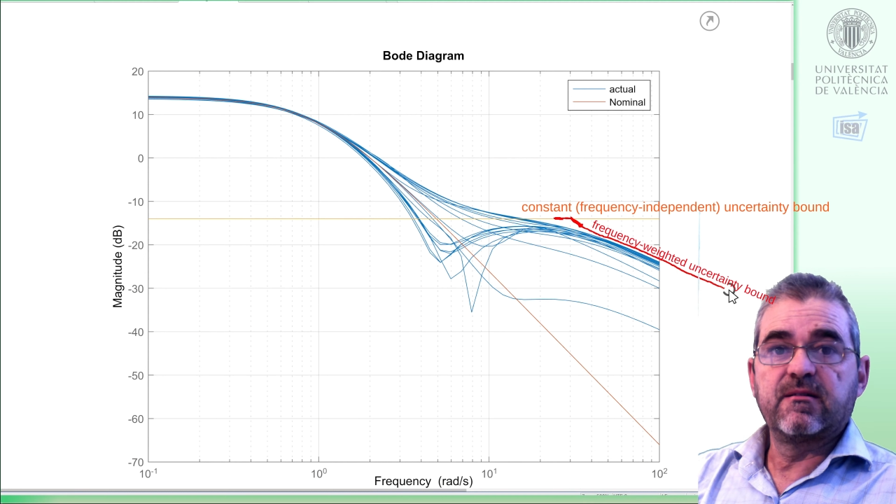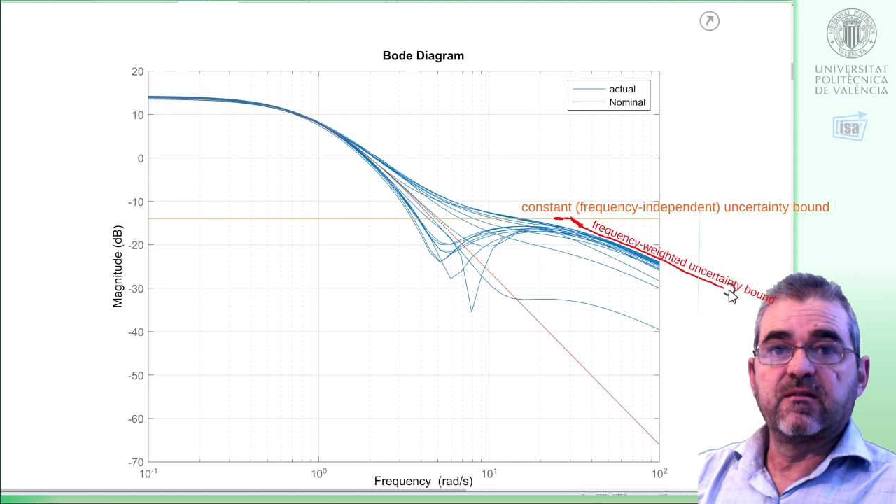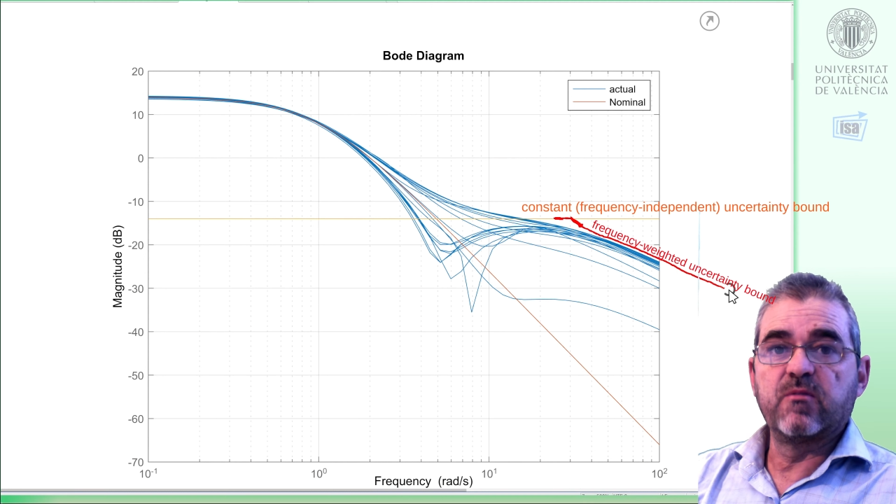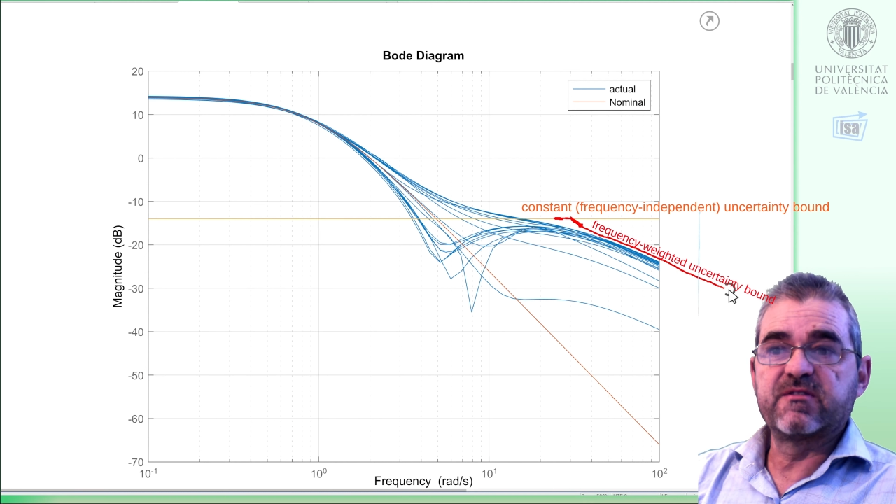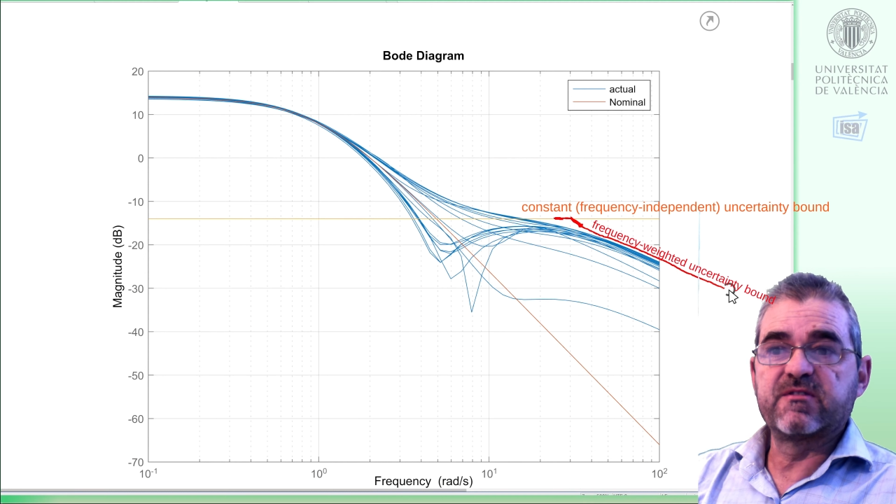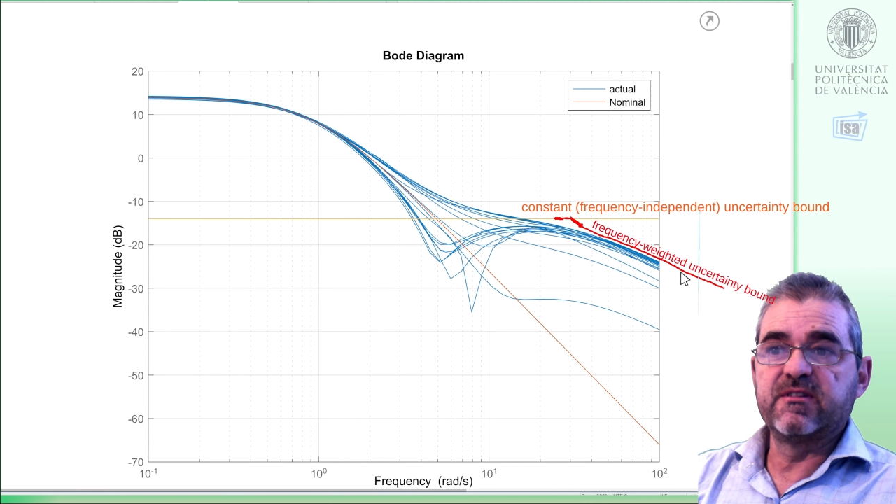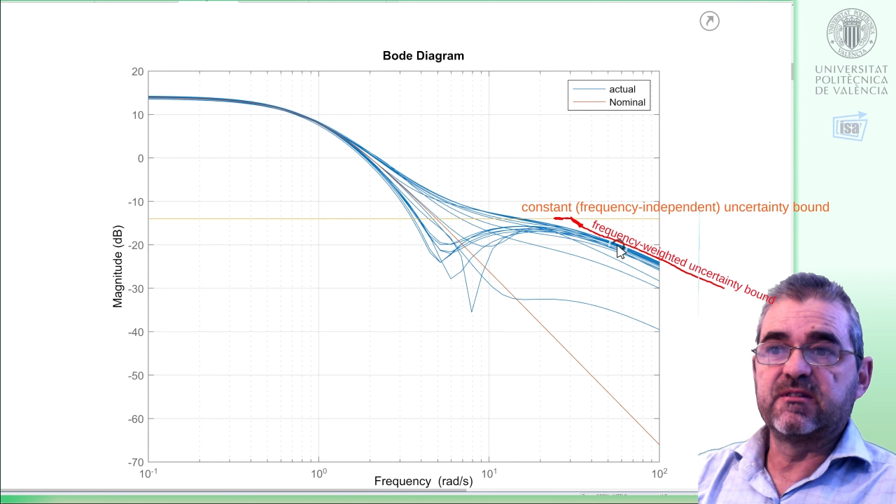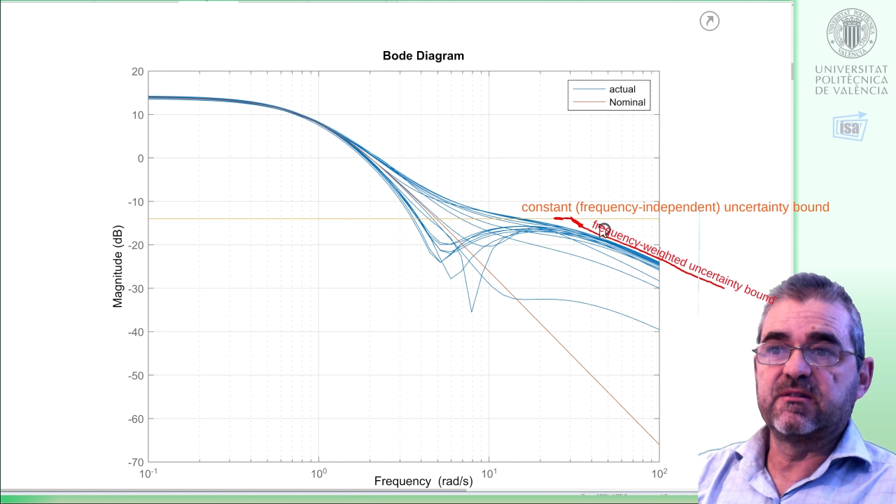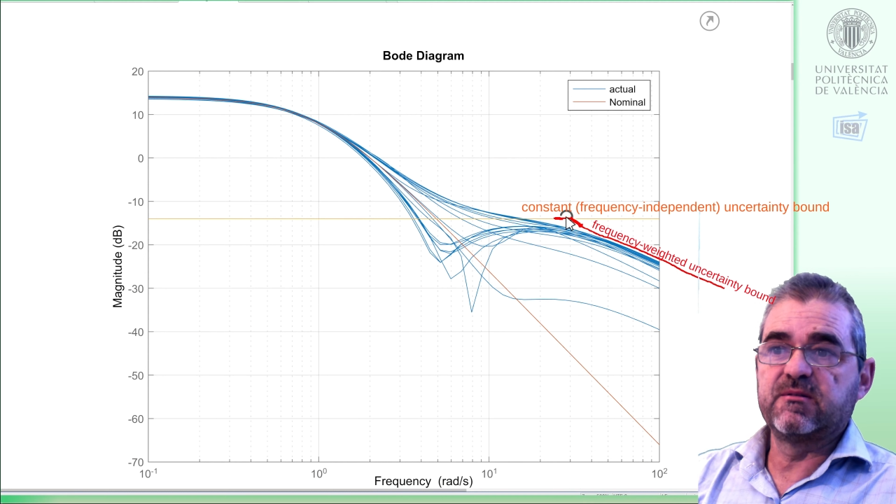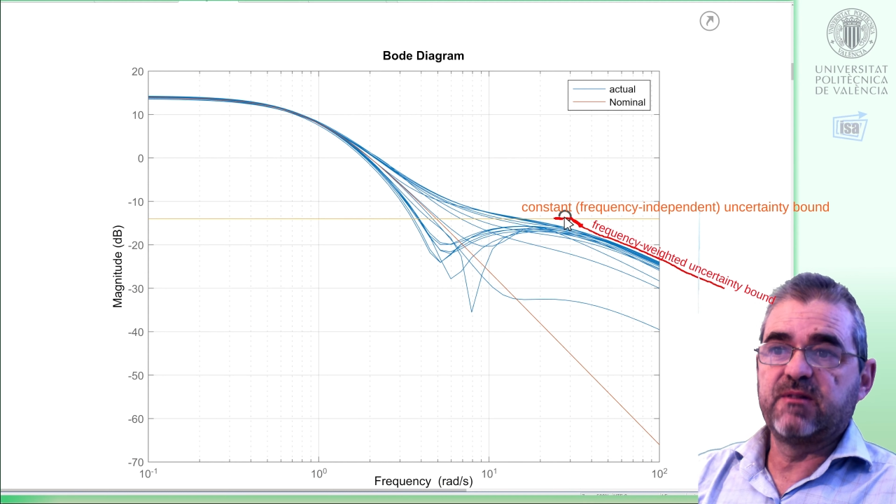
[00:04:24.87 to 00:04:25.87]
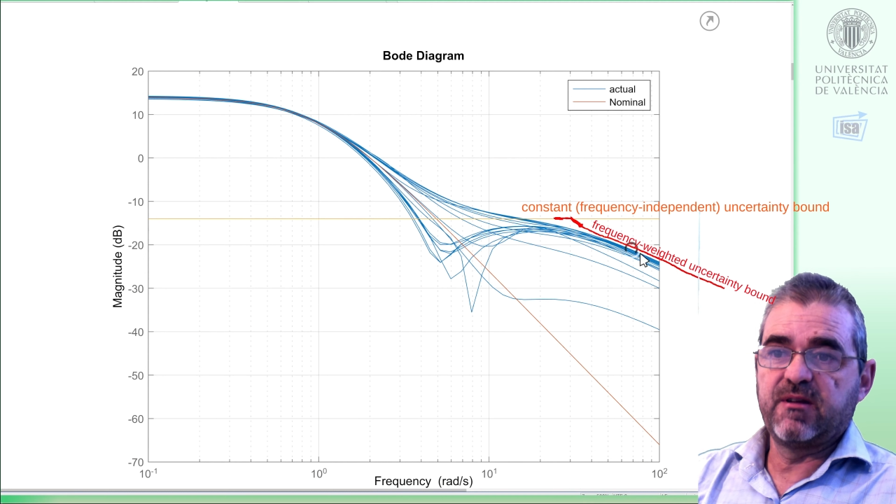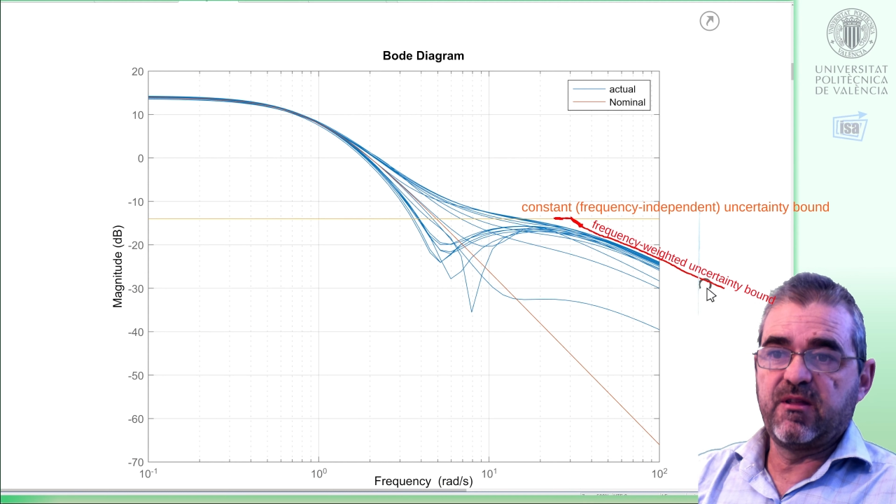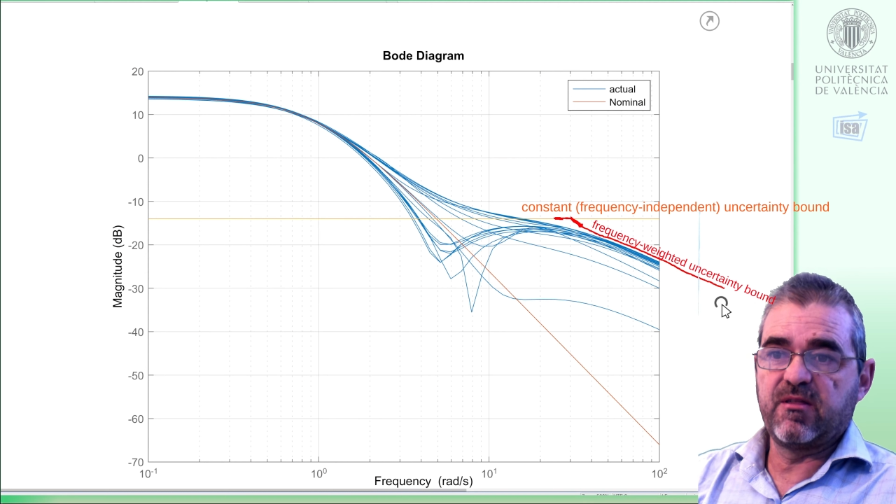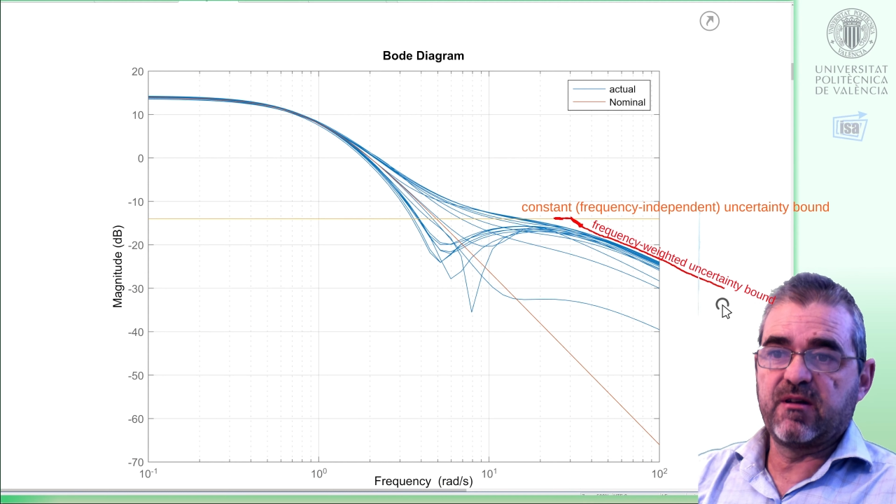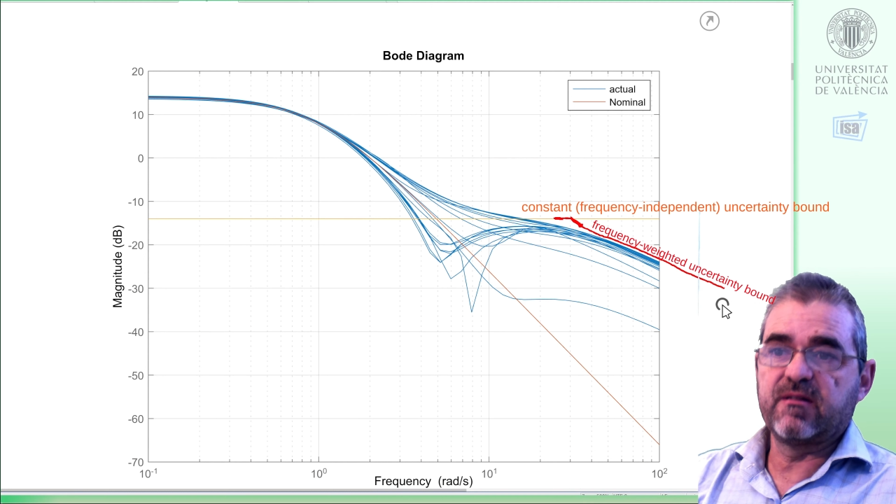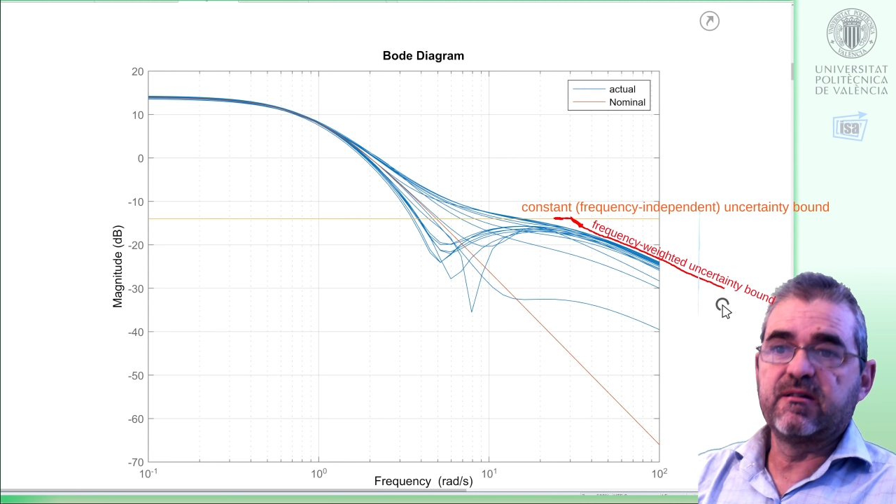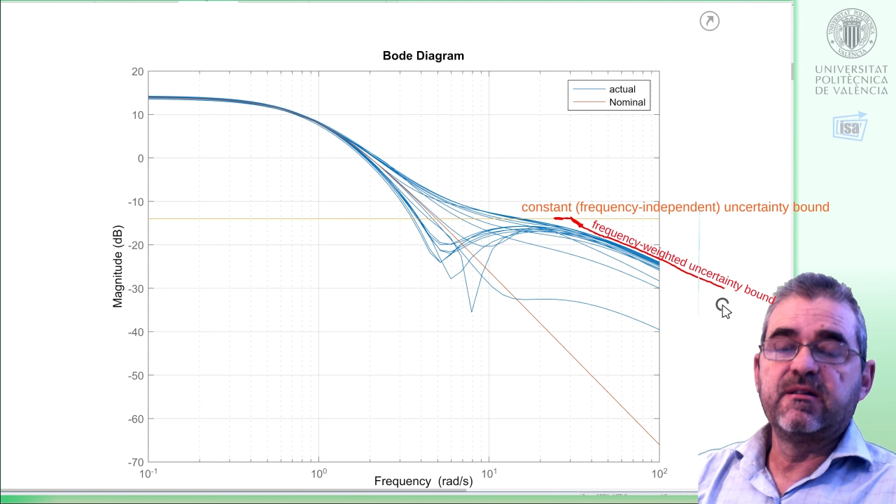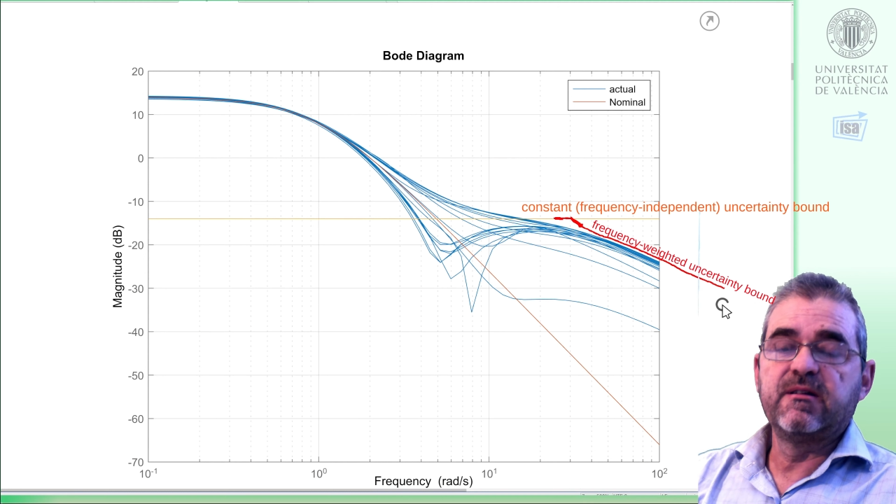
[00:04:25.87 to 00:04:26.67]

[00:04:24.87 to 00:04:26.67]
low-pass filter in there,